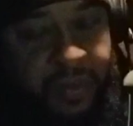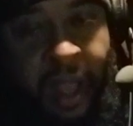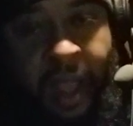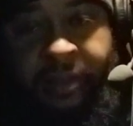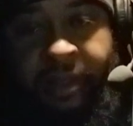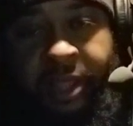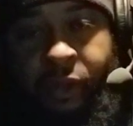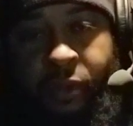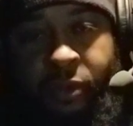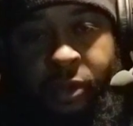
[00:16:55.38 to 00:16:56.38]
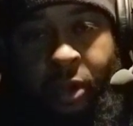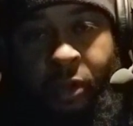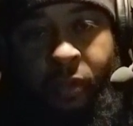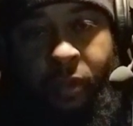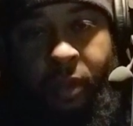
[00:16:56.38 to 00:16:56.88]
God, then you'll
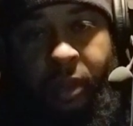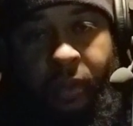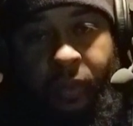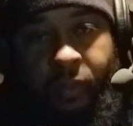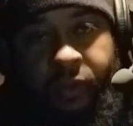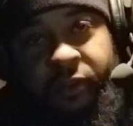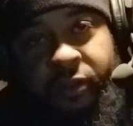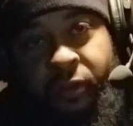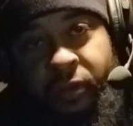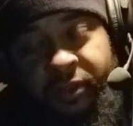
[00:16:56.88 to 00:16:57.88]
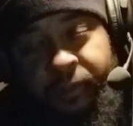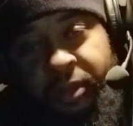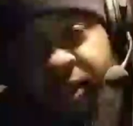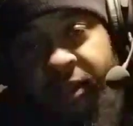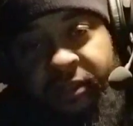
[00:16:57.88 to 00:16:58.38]
know what you're doing is
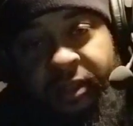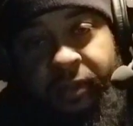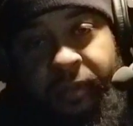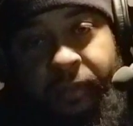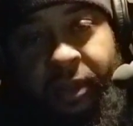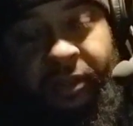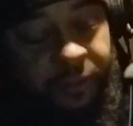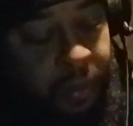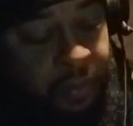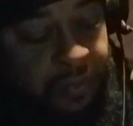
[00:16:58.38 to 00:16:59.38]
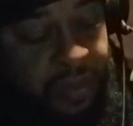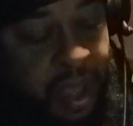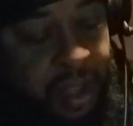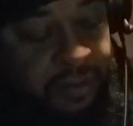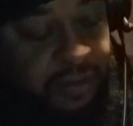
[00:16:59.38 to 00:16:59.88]
pleasing. Because the spirit of
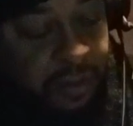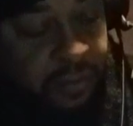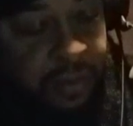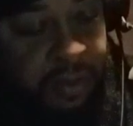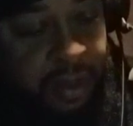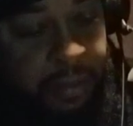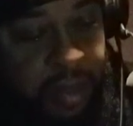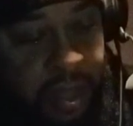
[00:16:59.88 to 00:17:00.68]
God searches the deep